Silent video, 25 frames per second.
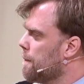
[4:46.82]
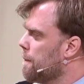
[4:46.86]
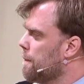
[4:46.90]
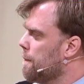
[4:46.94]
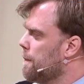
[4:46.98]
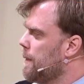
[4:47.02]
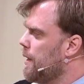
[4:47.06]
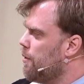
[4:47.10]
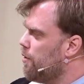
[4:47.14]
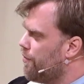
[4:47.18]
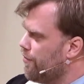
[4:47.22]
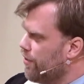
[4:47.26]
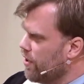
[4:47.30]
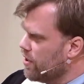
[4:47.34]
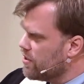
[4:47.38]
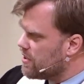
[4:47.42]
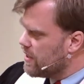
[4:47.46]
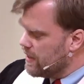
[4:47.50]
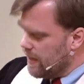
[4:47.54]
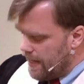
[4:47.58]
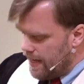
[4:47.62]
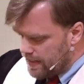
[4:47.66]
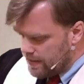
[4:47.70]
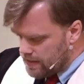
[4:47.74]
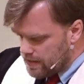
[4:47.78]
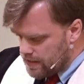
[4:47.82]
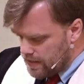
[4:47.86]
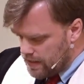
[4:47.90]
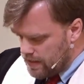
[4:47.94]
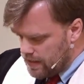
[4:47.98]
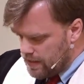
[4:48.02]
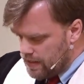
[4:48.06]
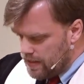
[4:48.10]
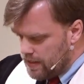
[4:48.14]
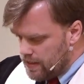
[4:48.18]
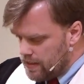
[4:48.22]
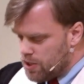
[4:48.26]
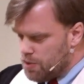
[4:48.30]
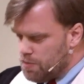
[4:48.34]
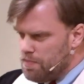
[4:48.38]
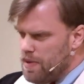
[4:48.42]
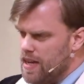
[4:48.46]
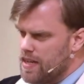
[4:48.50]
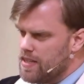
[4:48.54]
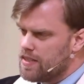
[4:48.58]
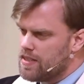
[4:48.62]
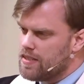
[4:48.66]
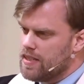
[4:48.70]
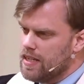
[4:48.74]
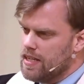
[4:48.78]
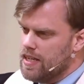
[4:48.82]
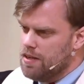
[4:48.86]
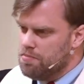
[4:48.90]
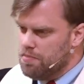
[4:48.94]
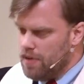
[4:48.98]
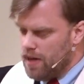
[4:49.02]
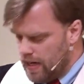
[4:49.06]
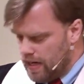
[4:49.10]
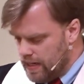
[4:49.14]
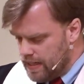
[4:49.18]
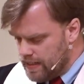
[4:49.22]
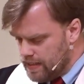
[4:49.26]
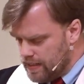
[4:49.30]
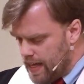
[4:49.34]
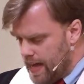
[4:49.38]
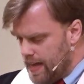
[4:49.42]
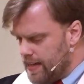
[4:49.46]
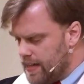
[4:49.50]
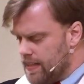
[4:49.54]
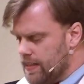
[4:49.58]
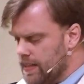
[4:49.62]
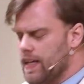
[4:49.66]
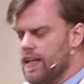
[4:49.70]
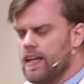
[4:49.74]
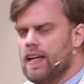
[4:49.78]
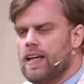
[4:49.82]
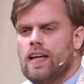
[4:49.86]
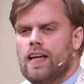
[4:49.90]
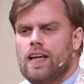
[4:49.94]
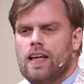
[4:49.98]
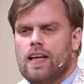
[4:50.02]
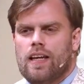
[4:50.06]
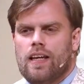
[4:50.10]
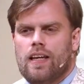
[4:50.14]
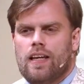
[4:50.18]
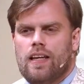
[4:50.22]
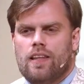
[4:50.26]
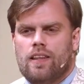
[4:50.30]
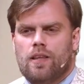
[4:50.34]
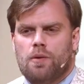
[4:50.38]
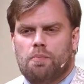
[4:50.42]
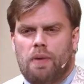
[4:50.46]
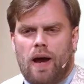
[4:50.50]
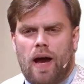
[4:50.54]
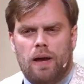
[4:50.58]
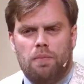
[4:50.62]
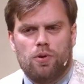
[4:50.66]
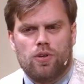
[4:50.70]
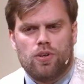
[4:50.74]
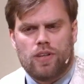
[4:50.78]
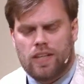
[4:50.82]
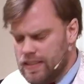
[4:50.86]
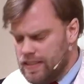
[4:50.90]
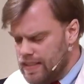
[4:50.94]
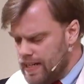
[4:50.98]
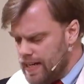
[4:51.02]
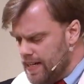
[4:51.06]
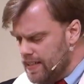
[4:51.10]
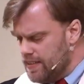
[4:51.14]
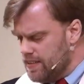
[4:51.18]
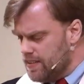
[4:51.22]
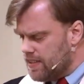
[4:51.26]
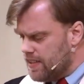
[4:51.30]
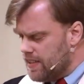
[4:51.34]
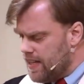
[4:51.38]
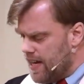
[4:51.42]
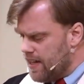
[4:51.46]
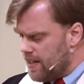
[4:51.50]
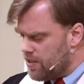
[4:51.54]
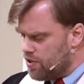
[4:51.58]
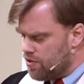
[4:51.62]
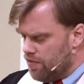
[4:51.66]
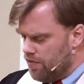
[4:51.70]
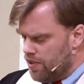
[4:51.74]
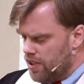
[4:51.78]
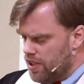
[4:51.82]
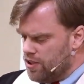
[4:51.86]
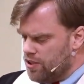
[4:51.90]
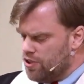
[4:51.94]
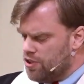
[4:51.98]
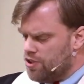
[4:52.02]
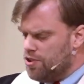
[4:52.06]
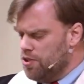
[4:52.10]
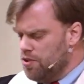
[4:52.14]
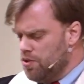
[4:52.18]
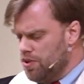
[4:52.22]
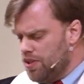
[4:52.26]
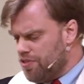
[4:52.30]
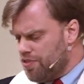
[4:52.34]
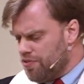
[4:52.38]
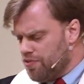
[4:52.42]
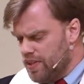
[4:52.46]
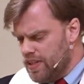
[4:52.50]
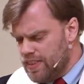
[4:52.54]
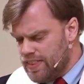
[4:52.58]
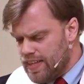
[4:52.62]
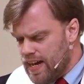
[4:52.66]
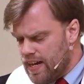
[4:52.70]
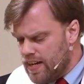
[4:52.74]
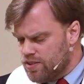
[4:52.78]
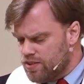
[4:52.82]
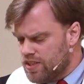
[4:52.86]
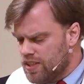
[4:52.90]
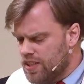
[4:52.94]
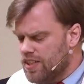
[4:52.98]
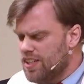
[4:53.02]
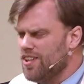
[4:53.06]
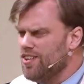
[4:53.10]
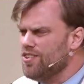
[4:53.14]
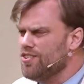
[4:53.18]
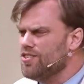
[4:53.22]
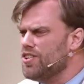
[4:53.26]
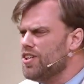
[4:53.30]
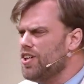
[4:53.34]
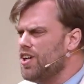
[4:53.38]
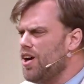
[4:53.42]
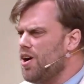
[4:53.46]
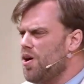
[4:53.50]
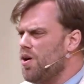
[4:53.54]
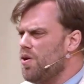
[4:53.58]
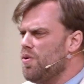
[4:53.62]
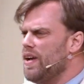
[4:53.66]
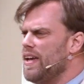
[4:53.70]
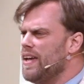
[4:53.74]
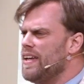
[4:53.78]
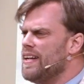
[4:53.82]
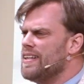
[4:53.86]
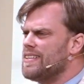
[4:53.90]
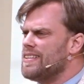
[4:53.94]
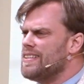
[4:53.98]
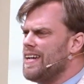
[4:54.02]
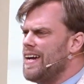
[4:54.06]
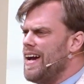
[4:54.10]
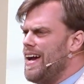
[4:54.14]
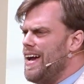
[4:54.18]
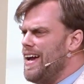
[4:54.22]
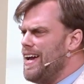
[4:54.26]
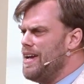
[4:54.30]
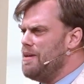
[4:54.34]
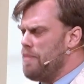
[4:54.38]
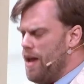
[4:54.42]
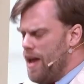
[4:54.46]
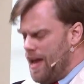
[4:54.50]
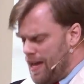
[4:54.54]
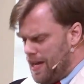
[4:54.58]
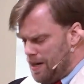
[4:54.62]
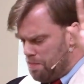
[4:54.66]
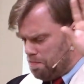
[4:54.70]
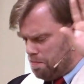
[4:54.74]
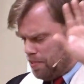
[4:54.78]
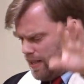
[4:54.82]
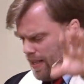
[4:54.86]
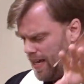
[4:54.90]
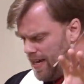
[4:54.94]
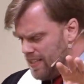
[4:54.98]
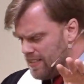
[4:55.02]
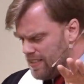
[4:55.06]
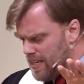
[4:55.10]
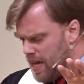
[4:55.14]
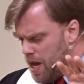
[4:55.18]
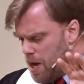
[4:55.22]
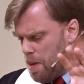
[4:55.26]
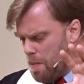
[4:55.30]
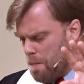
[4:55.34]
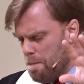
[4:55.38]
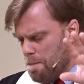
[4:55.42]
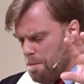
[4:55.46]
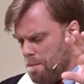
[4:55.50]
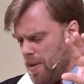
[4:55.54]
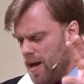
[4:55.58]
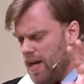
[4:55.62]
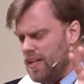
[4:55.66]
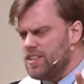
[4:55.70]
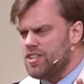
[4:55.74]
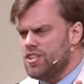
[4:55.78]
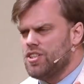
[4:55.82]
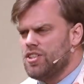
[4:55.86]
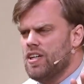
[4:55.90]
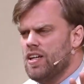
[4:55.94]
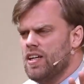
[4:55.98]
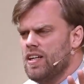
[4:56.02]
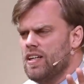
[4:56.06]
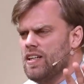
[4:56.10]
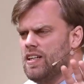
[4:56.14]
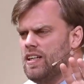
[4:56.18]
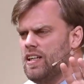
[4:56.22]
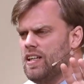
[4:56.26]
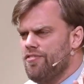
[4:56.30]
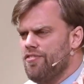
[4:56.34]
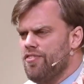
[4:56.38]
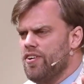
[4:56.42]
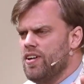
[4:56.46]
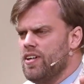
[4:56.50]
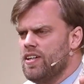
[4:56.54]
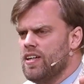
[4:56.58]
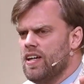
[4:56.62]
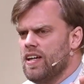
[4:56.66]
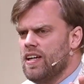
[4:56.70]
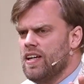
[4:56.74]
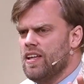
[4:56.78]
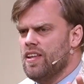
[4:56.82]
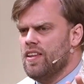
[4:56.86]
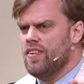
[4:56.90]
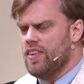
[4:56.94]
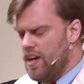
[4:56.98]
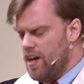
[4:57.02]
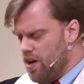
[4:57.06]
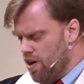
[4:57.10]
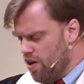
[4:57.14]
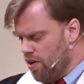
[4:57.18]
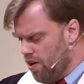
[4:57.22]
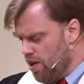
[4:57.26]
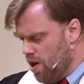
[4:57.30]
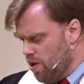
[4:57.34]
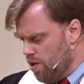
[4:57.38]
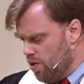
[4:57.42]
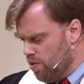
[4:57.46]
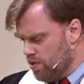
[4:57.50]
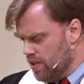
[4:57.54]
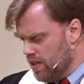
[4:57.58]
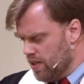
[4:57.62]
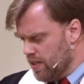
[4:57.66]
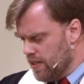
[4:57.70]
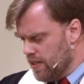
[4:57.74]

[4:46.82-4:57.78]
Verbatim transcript: Now, at first glance, this may seem unlikely. Uh, the Bible contains texts written two to 3,000 years ago in a time and place much different than our own.